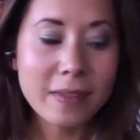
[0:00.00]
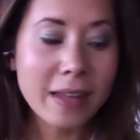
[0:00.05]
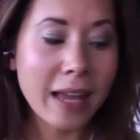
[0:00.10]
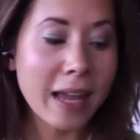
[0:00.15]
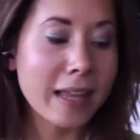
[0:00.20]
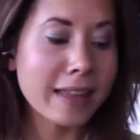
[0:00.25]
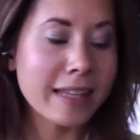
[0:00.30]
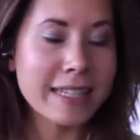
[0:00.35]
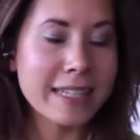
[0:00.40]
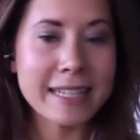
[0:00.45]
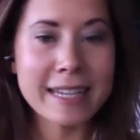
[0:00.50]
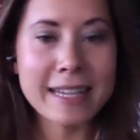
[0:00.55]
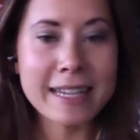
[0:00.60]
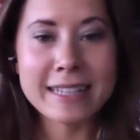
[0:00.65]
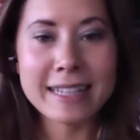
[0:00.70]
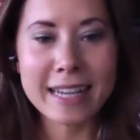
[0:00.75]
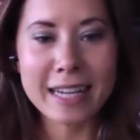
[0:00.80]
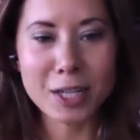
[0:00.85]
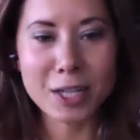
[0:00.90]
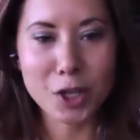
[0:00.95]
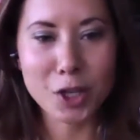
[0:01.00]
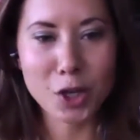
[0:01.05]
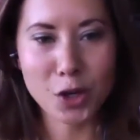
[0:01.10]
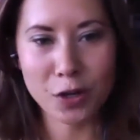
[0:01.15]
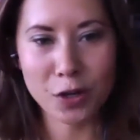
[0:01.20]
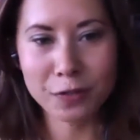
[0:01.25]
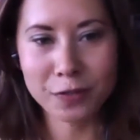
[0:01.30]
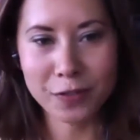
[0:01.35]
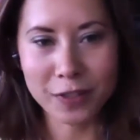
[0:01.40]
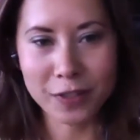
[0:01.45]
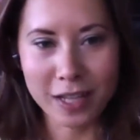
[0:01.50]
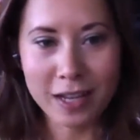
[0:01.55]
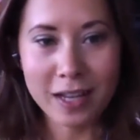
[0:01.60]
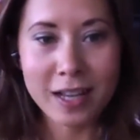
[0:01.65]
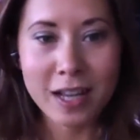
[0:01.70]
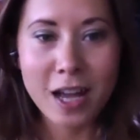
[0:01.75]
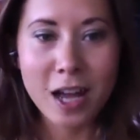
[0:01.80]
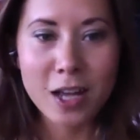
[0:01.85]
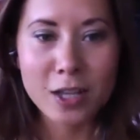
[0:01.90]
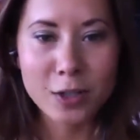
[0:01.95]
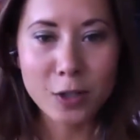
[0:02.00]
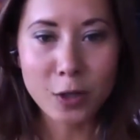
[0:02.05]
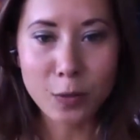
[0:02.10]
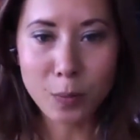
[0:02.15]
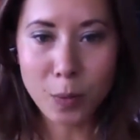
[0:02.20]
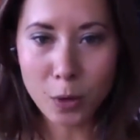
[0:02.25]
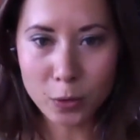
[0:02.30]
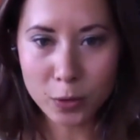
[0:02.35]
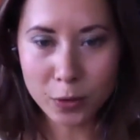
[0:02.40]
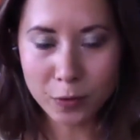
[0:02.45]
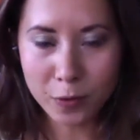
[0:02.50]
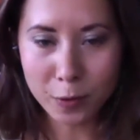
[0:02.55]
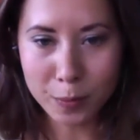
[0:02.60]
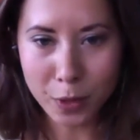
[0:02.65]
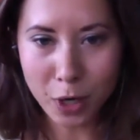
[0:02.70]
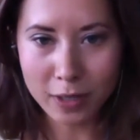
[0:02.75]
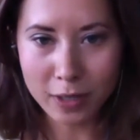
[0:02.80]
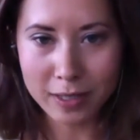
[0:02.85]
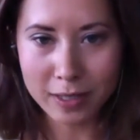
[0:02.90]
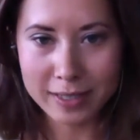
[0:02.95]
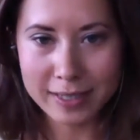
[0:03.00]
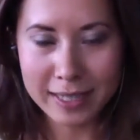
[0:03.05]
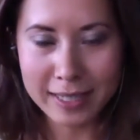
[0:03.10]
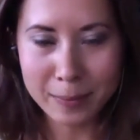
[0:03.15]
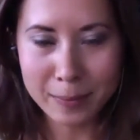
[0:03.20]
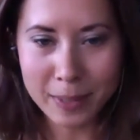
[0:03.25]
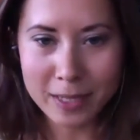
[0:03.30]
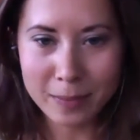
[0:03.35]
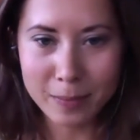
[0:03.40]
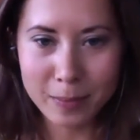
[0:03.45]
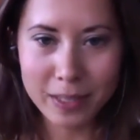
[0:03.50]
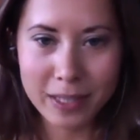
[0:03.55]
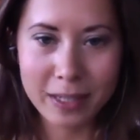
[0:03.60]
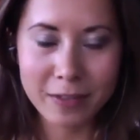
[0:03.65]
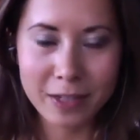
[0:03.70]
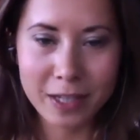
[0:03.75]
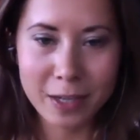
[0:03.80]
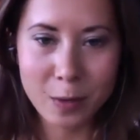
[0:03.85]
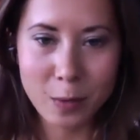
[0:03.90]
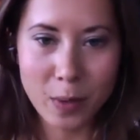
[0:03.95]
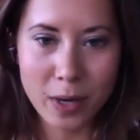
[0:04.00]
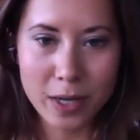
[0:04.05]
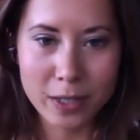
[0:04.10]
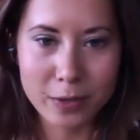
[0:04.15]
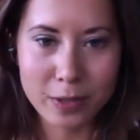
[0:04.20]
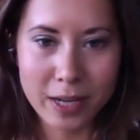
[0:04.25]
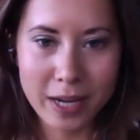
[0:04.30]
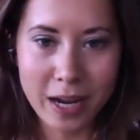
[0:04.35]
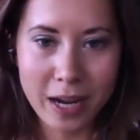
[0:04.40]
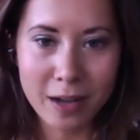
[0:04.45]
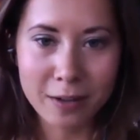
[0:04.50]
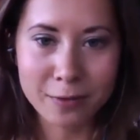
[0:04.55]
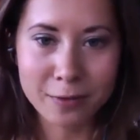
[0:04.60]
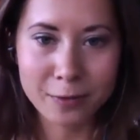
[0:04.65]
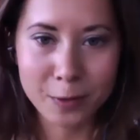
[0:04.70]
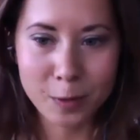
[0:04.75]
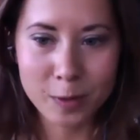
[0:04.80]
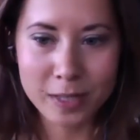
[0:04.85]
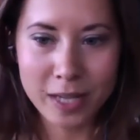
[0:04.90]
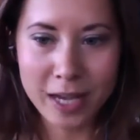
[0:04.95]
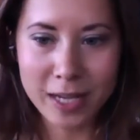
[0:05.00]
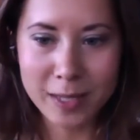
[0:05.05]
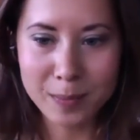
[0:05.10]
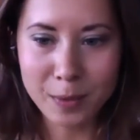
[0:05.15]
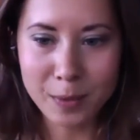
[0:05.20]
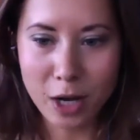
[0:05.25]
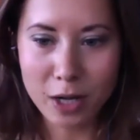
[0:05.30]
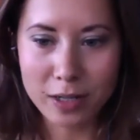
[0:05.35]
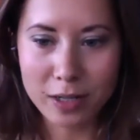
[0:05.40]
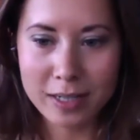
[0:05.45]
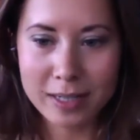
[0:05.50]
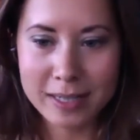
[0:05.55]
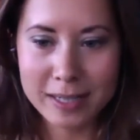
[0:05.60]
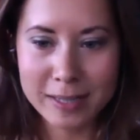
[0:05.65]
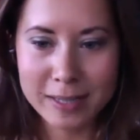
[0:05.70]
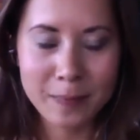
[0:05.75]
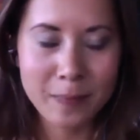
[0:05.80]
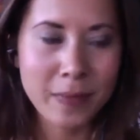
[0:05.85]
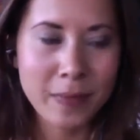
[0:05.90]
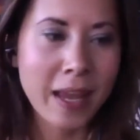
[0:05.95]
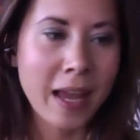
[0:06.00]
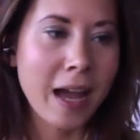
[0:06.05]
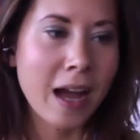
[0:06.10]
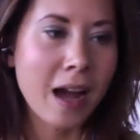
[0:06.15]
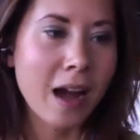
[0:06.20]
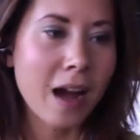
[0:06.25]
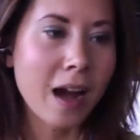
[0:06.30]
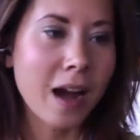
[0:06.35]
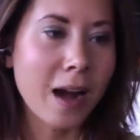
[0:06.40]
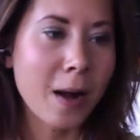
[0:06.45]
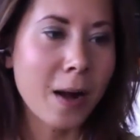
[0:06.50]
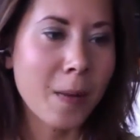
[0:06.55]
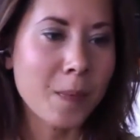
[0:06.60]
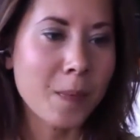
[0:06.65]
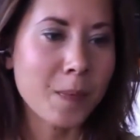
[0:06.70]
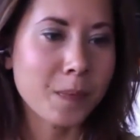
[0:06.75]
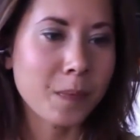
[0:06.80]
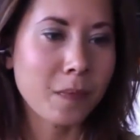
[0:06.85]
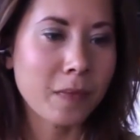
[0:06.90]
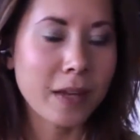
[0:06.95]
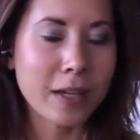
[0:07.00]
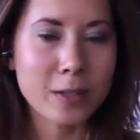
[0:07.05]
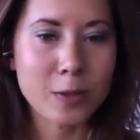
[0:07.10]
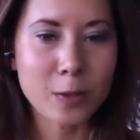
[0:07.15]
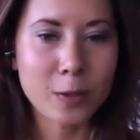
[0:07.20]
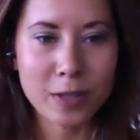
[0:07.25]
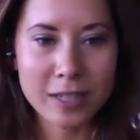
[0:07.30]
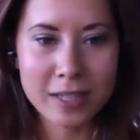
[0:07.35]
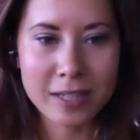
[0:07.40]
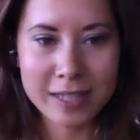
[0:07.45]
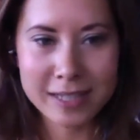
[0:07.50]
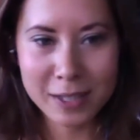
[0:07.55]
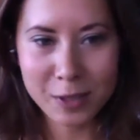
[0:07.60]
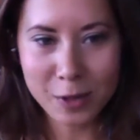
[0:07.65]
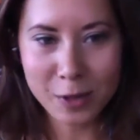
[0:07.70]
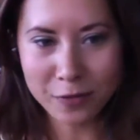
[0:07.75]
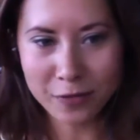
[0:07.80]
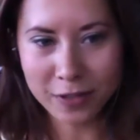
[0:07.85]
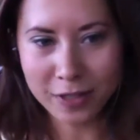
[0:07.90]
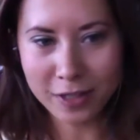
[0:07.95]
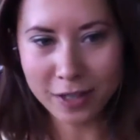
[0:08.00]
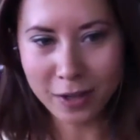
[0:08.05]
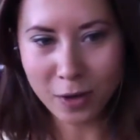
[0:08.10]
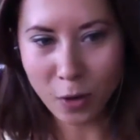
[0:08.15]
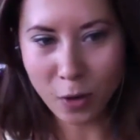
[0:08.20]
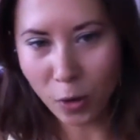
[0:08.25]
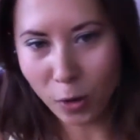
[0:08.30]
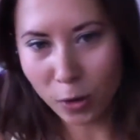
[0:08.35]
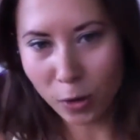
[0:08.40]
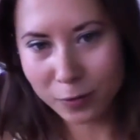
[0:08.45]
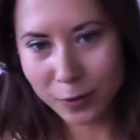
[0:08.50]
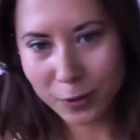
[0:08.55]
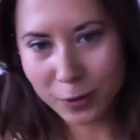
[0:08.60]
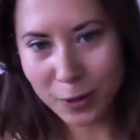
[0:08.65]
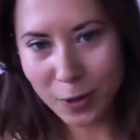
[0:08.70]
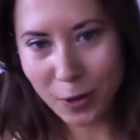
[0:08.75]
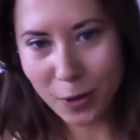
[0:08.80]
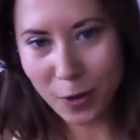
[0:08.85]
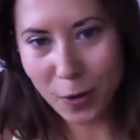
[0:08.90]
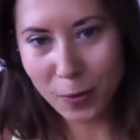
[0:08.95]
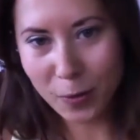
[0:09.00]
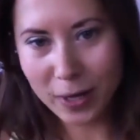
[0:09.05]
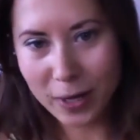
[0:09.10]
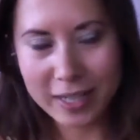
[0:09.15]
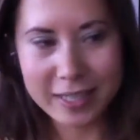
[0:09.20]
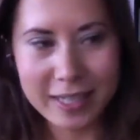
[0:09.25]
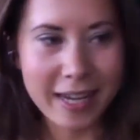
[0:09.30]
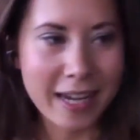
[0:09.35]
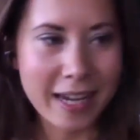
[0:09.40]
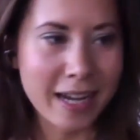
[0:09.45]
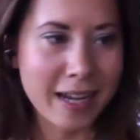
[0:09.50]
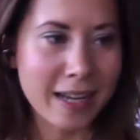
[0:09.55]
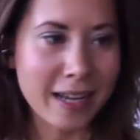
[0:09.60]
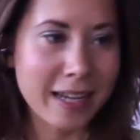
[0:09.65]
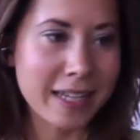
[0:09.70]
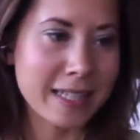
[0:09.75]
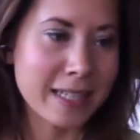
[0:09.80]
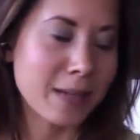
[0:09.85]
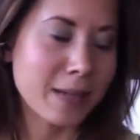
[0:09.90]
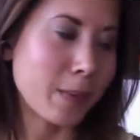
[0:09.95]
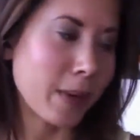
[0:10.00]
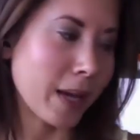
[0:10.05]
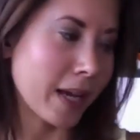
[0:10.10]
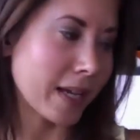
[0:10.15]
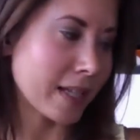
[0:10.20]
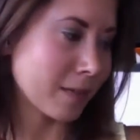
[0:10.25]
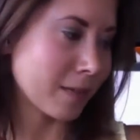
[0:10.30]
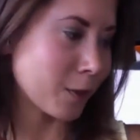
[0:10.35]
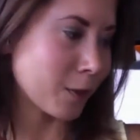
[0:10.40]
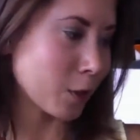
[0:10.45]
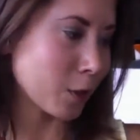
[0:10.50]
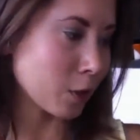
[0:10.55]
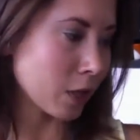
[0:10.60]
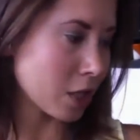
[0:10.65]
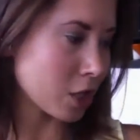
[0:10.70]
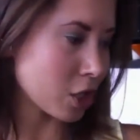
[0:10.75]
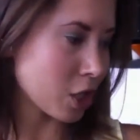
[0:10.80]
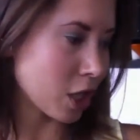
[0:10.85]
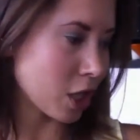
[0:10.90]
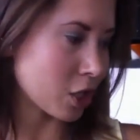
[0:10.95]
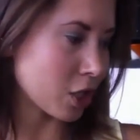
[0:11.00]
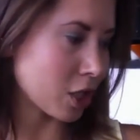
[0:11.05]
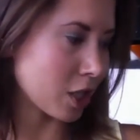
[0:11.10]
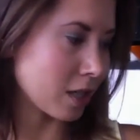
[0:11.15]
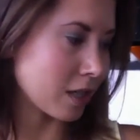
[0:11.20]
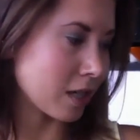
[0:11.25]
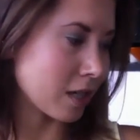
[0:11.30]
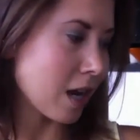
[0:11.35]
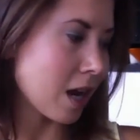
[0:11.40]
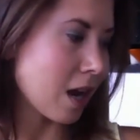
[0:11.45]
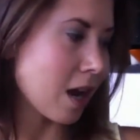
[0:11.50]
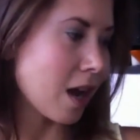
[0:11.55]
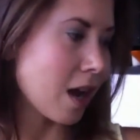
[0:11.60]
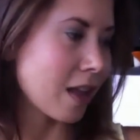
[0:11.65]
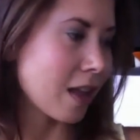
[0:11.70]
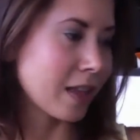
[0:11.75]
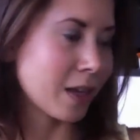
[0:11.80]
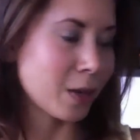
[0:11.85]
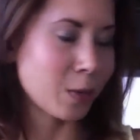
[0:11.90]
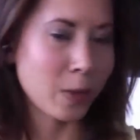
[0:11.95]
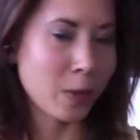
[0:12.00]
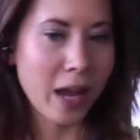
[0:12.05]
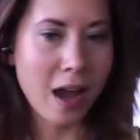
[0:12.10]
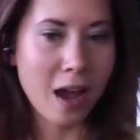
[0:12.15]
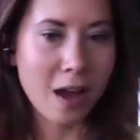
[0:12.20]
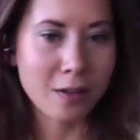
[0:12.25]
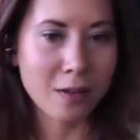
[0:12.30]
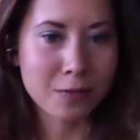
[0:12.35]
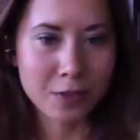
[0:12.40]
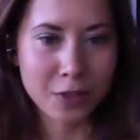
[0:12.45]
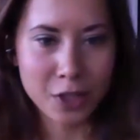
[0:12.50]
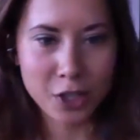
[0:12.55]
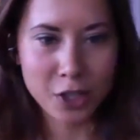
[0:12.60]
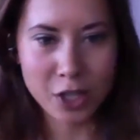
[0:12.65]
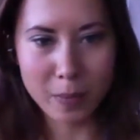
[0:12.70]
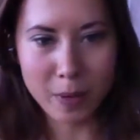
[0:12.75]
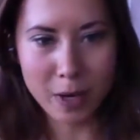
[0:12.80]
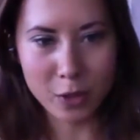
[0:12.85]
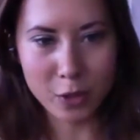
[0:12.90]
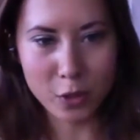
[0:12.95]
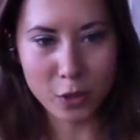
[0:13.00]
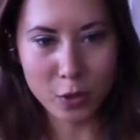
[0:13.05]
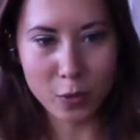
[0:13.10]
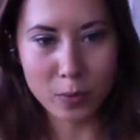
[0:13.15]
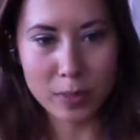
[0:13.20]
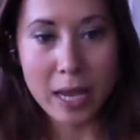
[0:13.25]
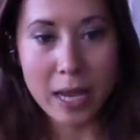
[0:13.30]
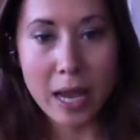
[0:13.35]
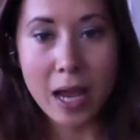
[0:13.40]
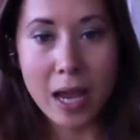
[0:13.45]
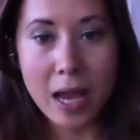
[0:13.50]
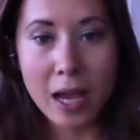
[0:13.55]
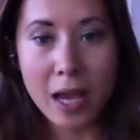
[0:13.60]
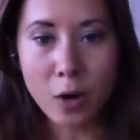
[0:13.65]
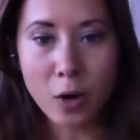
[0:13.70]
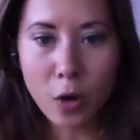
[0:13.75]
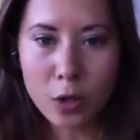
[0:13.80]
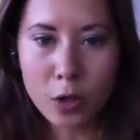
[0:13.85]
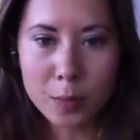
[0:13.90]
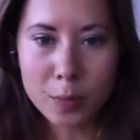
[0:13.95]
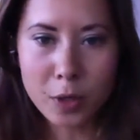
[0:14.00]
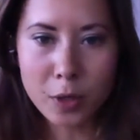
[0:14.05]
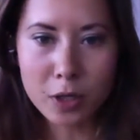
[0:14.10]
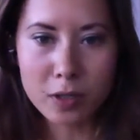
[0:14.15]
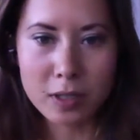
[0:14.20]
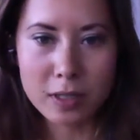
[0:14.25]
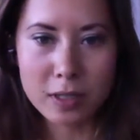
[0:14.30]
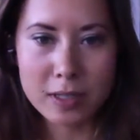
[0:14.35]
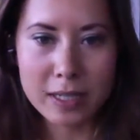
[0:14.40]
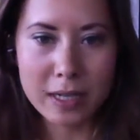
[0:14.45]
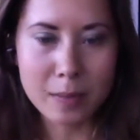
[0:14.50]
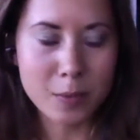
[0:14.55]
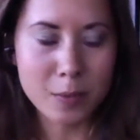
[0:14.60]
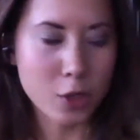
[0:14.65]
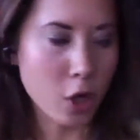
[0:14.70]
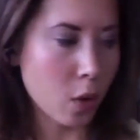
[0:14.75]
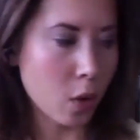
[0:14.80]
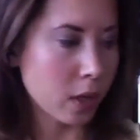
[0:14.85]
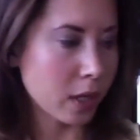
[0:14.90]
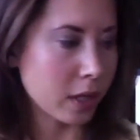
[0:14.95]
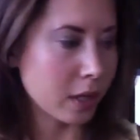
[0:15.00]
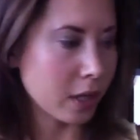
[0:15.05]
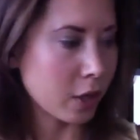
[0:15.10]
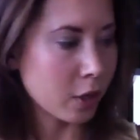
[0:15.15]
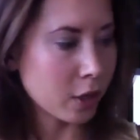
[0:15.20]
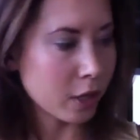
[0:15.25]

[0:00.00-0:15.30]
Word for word: And this is a Triphala. So most of the products that I'm going to be giving away today are full-size products. So this is Triphala. All of you know it. It's amazing for your digestion. Then we have Rishi Mushrooms. And all the products that I'm showing, they're